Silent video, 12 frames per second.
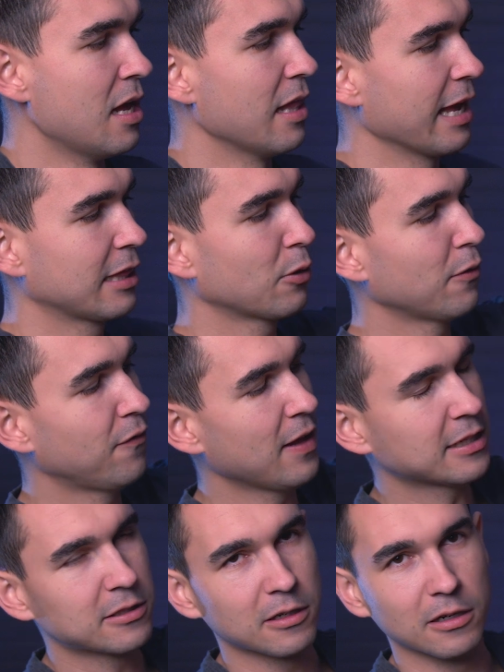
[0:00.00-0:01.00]
like the
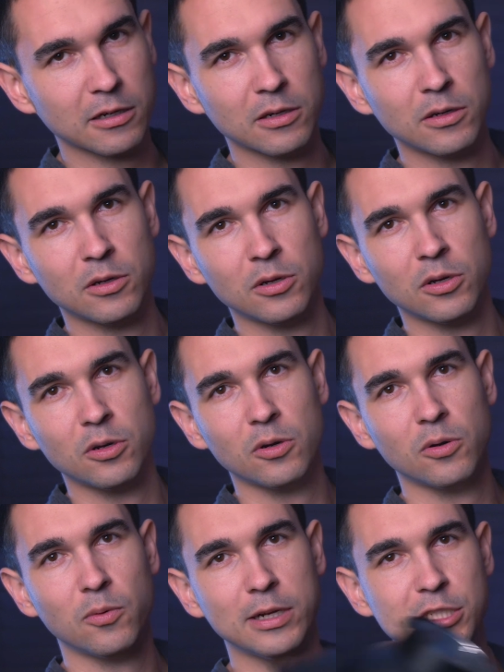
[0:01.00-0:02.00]
reflector,
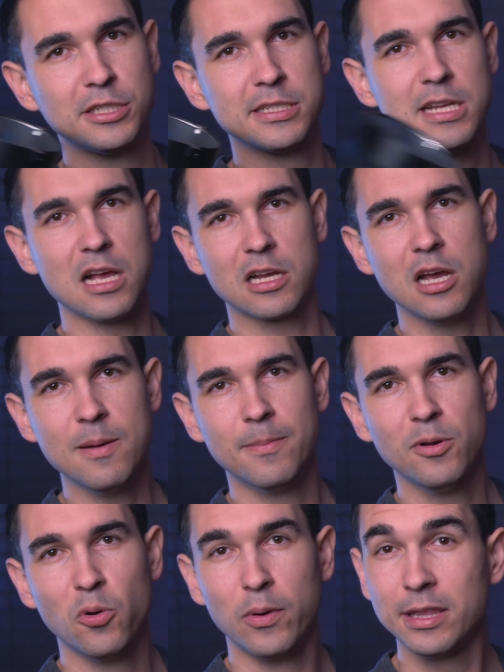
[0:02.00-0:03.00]
which does not come
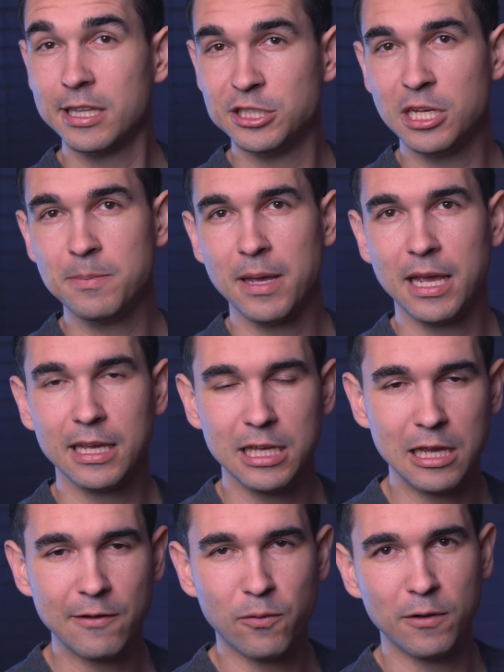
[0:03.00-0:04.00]
with the Jinbei
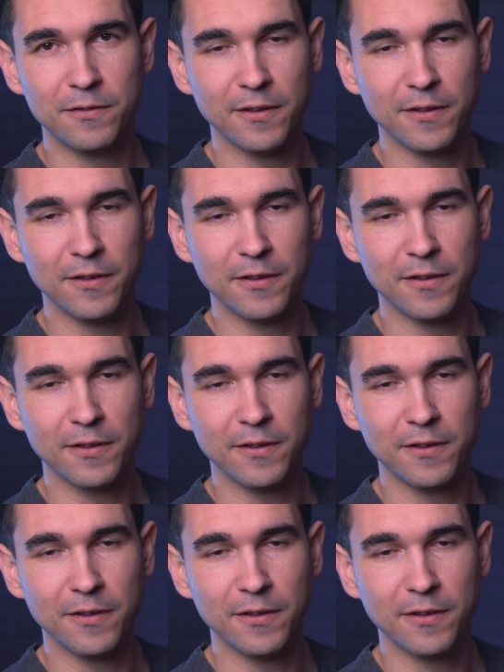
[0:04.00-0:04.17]
E F one